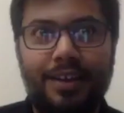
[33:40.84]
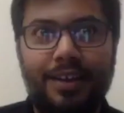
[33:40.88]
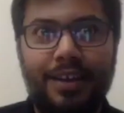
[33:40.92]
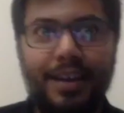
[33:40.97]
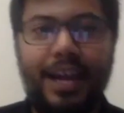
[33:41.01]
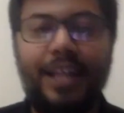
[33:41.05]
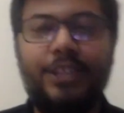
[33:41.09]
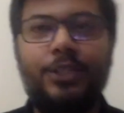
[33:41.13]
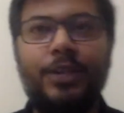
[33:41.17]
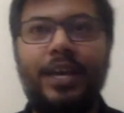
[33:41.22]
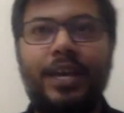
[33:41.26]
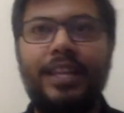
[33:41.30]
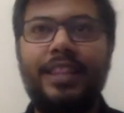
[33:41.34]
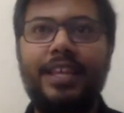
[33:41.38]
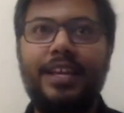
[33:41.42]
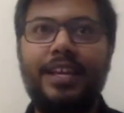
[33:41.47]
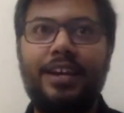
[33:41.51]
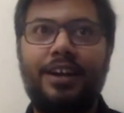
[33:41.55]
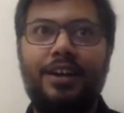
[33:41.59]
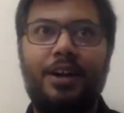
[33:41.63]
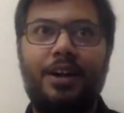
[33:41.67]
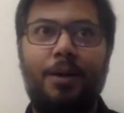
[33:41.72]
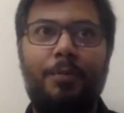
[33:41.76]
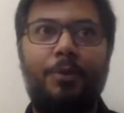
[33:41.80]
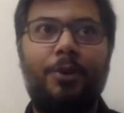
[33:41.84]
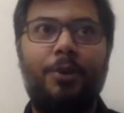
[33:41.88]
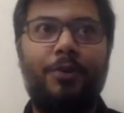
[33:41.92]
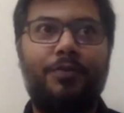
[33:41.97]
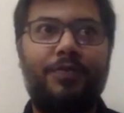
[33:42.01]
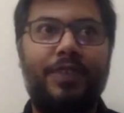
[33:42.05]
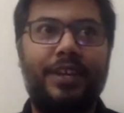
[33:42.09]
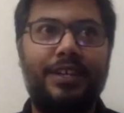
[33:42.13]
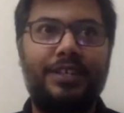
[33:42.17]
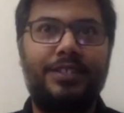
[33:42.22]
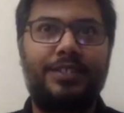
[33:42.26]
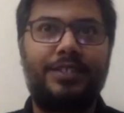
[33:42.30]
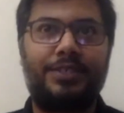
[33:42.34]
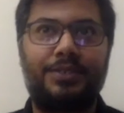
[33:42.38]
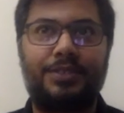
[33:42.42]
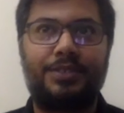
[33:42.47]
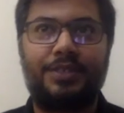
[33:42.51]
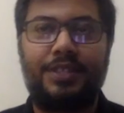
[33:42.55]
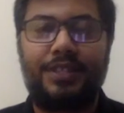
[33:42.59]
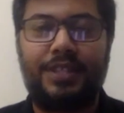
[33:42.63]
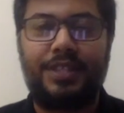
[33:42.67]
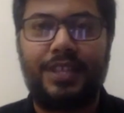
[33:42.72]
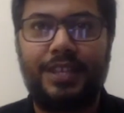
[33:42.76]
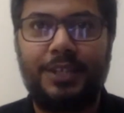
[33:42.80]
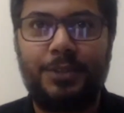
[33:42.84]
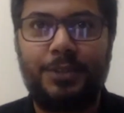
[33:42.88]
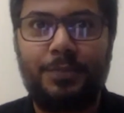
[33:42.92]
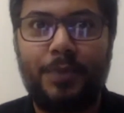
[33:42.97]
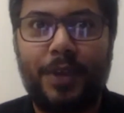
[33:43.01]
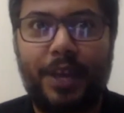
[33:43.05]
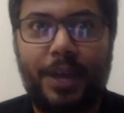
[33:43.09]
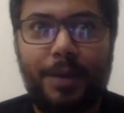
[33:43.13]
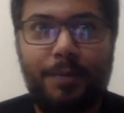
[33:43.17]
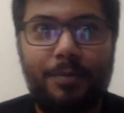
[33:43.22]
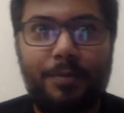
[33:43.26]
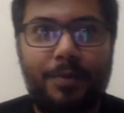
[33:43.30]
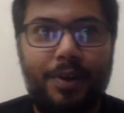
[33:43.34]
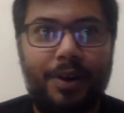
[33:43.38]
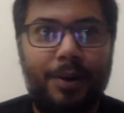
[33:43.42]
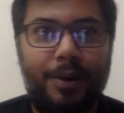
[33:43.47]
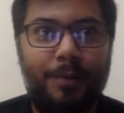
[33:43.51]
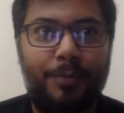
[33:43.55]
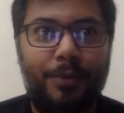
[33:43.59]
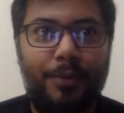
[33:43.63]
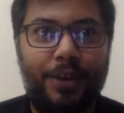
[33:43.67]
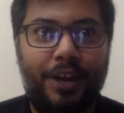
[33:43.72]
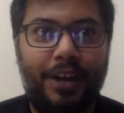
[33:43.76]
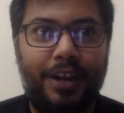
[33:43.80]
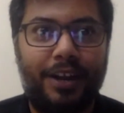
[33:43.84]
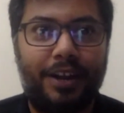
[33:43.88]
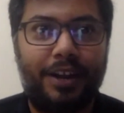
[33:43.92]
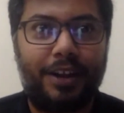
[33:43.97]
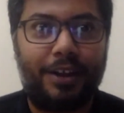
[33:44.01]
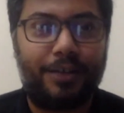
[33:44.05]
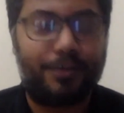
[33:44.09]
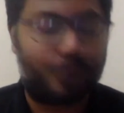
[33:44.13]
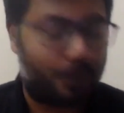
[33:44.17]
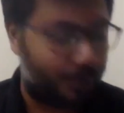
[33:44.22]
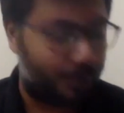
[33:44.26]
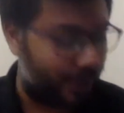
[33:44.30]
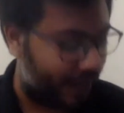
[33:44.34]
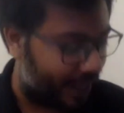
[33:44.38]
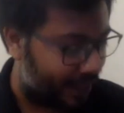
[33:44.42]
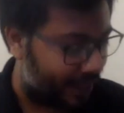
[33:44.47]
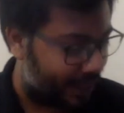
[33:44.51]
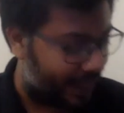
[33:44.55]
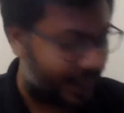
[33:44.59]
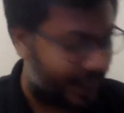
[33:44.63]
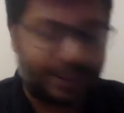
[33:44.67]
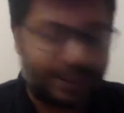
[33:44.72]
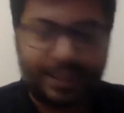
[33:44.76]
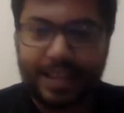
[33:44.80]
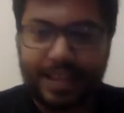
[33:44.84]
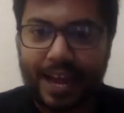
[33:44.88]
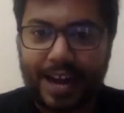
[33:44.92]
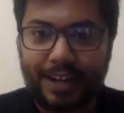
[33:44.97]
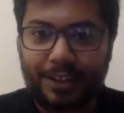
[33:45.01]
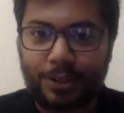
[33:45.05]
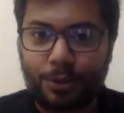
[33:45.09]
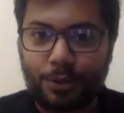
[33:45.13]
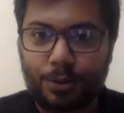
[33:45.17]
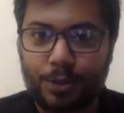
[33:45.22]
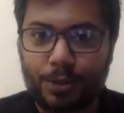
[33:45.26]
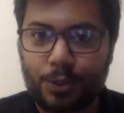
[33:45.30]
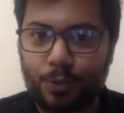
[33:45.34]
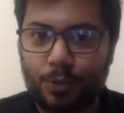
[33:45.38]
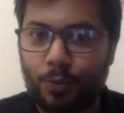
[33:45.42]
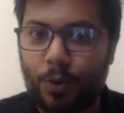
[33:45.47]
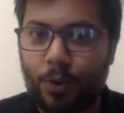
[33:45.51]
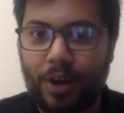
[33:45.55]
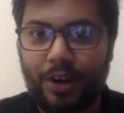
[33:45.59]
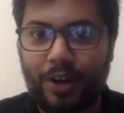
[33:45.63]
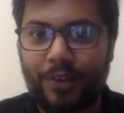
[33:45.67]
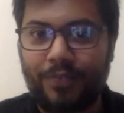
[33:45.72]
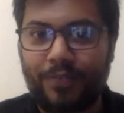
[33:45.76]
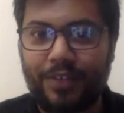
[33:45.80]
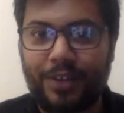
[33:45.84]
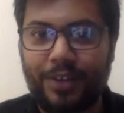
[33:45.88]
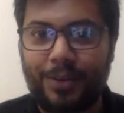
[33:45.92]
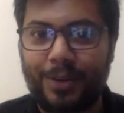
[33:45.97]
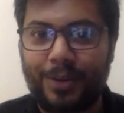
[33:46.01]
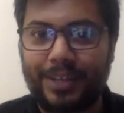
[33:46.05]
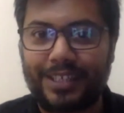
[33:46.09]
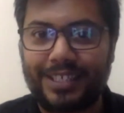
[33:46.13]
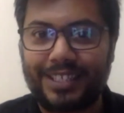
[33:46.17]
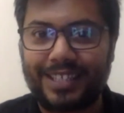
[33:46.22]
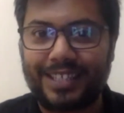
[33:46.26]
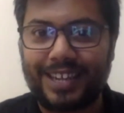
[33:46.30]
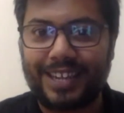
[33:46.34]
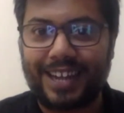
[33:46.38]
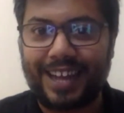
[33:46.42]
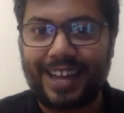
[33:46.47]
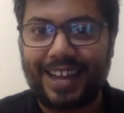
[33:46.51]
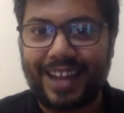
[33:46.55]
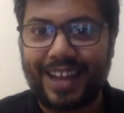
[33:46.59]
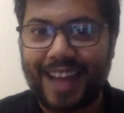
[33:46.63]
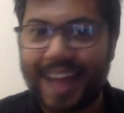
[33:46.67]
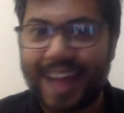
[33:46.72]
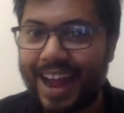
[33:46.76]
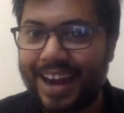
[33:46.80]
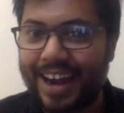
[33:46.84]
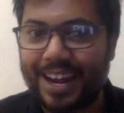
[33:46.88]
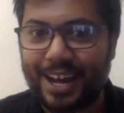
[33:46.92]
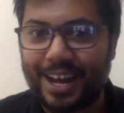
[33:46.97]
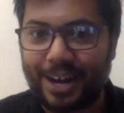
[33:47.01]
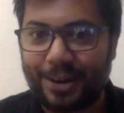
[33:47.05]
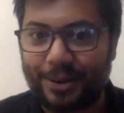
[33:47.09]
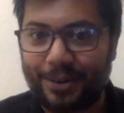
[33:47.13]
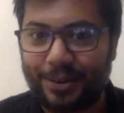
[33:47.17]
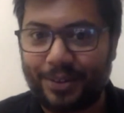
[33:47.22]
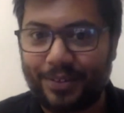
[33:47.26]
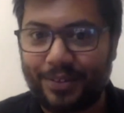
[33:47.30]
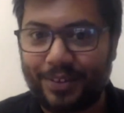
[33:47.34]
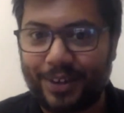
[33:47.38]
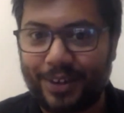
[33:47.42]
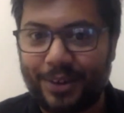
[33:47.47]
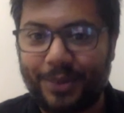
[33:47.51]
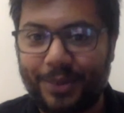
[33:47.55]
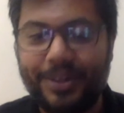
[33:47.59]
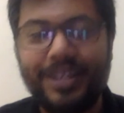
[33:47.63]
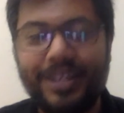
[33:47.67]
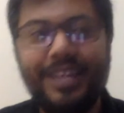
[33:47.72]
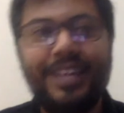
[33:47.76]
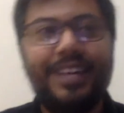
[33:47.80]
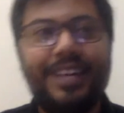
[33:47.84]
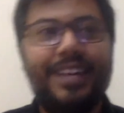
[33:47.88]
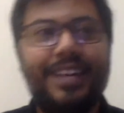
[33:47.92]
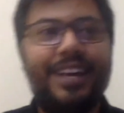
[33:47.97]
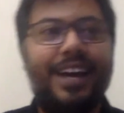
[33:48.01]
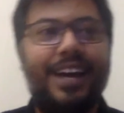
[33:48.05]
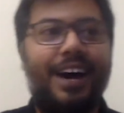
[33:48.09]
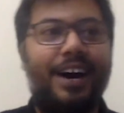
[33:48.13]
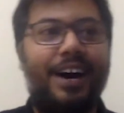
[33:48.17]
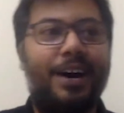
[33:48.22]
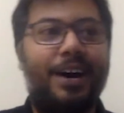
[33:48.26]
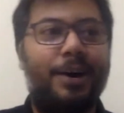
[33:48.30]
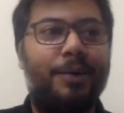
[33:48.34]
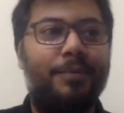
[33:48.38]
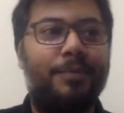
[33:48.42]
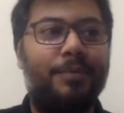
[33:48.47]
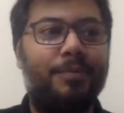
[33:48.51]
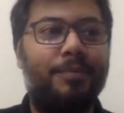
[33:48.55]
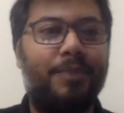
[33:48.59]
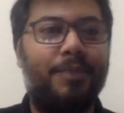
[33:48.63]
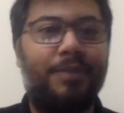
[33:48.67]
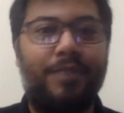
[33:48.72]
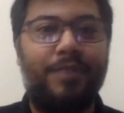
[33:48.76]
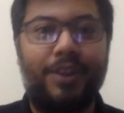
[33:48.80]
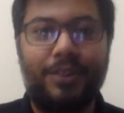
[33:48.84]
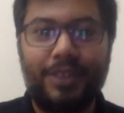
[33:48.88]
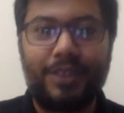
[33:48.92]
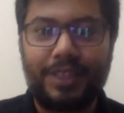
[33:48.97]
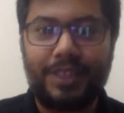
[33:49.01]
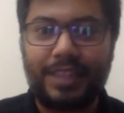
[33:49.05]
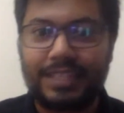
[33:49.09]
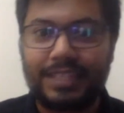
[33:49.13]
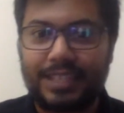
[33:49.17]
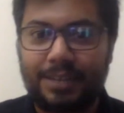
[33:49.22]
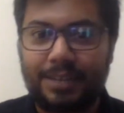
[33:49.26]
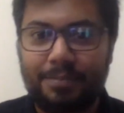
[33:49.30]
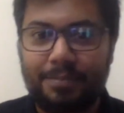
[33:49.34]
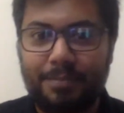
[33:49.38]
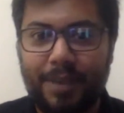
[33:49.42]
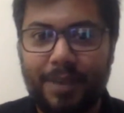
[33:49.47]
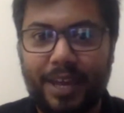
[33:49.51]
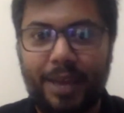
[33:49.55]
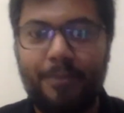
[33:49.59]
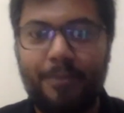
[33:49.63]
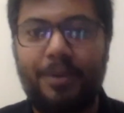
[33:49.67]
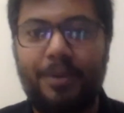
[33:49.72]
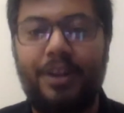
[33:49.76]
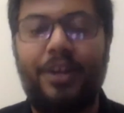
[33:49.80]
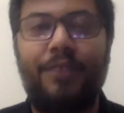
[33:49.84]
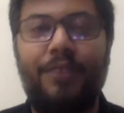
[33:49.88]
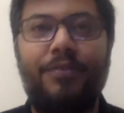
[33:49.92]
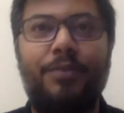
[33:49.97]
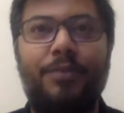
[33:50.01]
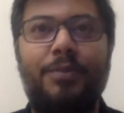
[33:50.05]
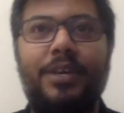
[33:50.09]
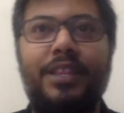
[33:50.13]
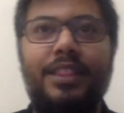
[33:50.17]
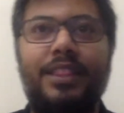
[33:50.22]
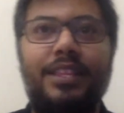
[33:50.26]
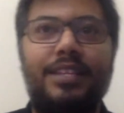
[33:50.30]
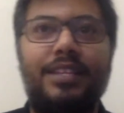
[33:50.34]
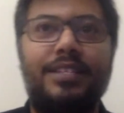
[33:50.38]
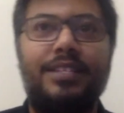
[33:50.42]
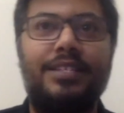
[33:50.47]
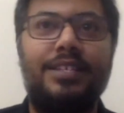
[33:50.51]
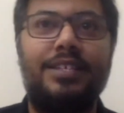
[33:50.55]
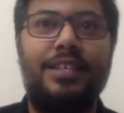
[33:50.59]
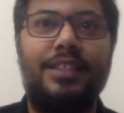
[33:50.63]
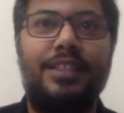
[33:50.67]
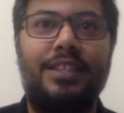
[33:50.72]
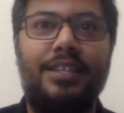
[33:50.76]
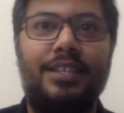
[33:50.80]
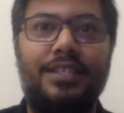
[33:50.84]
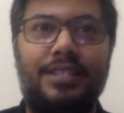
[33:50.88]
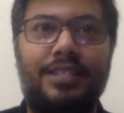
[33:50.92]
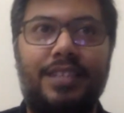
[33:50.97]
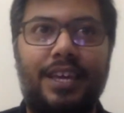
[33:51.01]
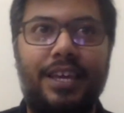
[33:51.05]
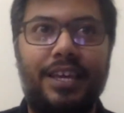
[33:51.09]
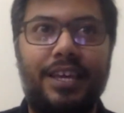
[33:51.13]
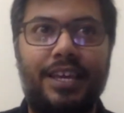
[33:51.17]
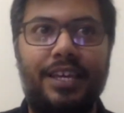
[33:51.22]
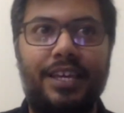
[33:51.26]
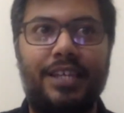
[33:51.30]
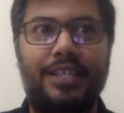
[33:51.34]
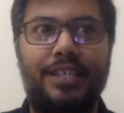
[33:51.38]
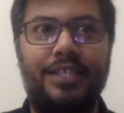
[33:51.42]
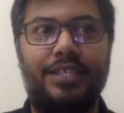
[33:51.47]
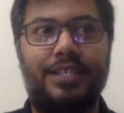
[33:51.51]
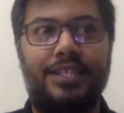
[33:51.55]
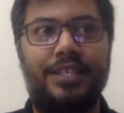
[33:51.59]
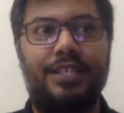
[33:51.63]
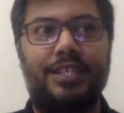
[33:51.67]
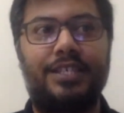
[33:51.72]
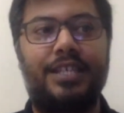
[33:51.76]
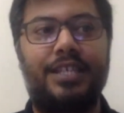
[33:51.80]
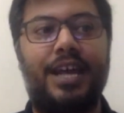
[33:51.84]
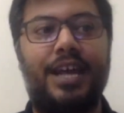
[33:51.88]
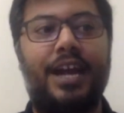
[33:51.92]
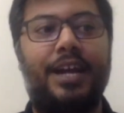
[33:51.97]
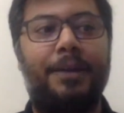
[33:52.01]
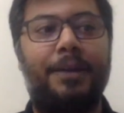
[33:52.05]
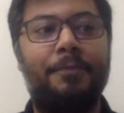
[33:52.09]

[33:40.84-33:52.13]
And so I think a couple of things became really clear for me, and that throws one of the questions that I had out of the window. But one of the things that became clear for me in this thing is that